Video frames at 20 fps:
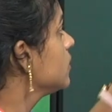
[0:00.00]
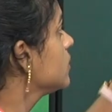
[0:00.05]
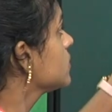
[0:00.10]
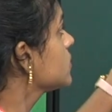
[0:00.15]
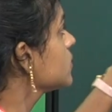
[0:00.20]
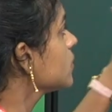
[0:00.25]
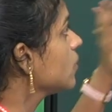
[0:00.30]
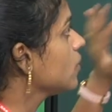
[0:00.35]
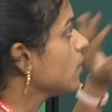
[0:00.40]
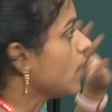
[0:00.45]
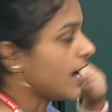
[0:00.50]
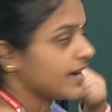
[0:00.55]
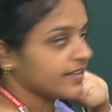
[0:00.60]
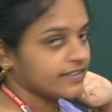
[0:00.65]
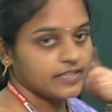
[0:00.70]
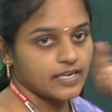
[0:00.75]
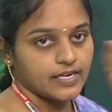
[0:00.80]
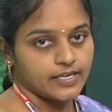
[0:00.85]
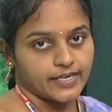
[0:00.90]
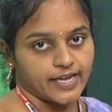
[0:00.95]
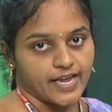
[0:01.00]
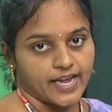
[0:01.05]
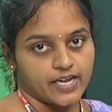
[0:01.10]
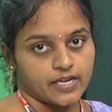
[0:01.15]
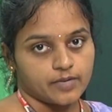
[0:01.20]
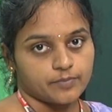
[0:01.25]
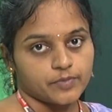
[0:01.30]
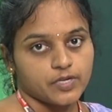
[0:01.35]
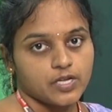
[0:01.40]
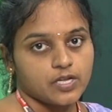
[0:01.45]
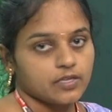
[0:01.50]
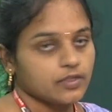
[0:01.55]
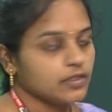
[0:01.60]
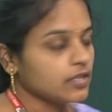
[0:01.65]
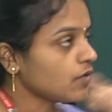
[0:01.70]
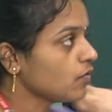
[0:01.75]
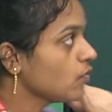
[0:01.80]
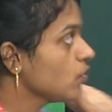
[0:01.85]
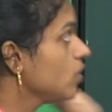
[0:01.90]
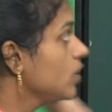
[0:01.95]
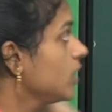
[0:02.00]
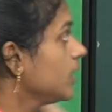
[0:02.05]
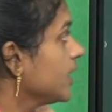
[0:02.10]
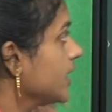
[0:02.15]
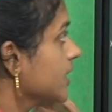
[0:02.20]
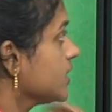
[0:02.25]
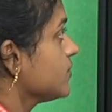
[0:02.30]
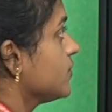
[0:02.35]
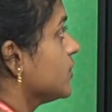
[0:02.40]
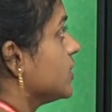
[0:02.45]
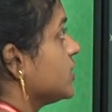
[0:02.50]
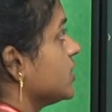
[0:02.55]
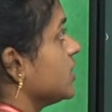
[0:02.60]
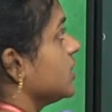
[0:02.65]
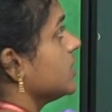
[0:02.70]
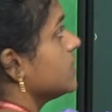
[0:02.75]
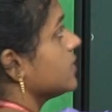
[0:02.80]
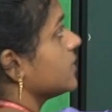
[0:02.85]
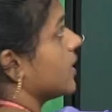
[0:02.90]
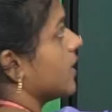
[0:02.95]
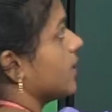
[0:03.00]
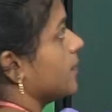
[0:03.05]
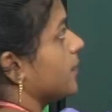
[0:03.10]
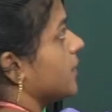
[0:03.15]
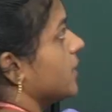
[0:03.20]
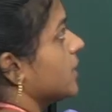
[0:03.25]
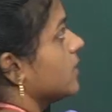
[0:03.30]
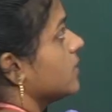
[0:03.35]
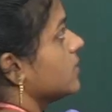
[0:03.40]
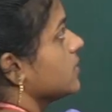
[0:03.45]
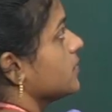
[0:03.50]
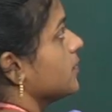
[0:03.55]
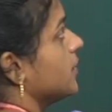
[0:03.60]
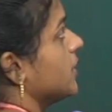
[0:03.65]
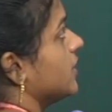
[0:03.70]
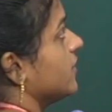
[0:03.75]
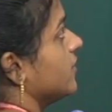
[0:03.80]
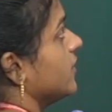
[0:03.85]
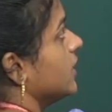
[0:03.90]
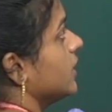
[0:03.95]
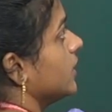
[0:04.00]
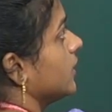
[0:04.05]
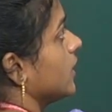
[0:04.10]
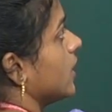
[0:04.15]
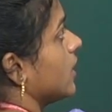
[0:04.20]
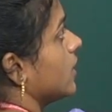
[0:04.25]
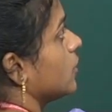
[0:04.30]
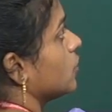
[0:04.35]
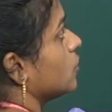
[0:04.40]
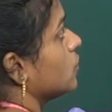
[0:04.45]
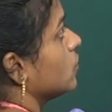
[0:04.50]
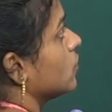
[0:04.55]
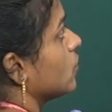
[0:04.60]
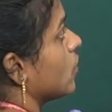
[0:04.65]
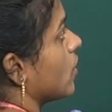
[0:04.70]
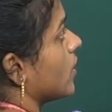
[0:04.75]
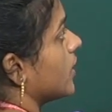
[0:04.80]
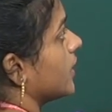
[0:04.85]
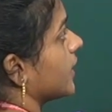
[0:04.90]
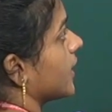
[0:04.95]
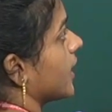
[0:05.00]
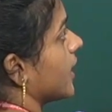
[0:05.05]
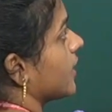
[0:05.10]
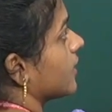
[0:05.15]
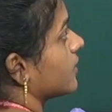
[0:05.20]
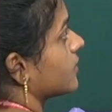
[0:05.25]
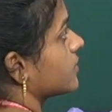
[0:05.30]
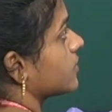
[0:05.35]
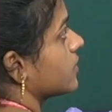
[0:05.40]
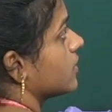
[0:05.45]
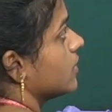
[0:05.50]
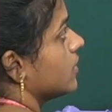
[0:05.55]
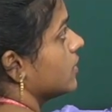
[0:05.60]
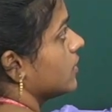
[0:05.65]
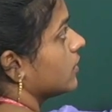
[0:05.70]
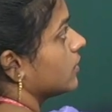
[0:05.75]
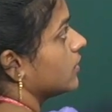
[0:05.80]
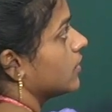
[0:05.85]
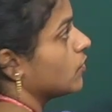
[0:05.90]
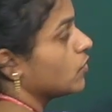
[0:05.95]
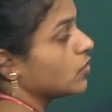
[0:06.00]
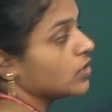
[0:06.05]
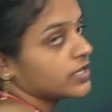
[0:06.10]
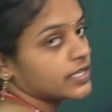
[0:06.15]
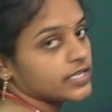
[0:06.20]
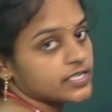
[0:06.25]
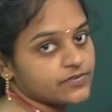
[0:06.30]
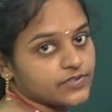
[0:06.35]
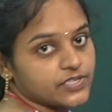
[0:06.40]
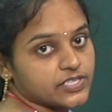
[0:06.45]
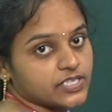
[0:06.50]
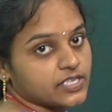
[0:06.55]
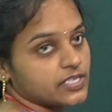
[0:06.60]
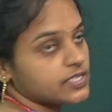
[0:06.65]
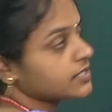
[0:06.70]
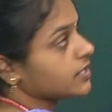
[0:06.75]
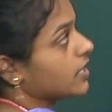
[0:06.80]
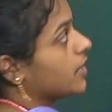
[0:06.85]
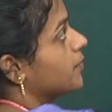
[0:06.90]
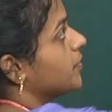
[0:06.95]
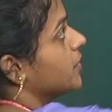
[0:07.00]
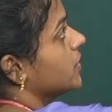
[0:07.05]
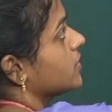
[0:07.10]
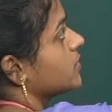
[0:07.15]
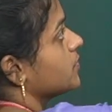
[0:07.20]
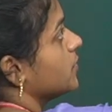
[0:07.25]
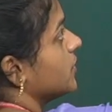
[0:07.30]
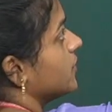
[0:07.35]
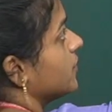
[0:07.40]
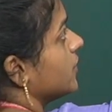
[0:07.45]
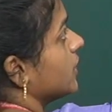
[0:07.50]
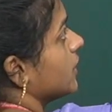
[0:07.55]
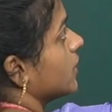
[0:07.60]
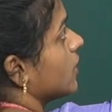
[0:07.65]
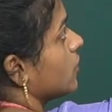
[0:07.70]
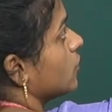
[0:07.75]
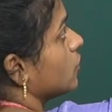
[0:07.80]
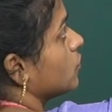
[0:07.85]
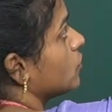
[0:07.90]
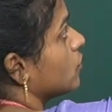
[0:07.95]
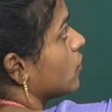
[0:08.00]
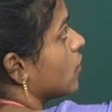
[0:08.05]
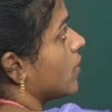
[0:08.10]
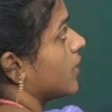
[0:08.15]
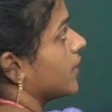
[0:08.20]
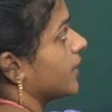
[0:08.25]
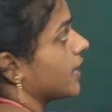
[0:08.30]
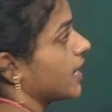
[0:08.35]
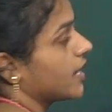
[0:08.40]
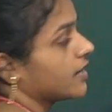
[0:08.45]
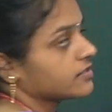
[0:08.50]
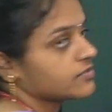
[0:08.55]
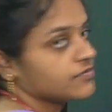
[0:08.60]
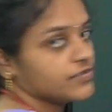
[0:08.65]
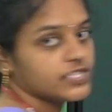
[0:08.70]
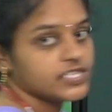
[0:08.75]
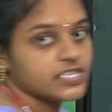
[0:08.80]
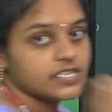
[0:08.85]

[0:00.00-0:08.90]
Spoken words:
So at that time, the voltage which is appears between the two contacts, the voltage which is appears between the two contacts, which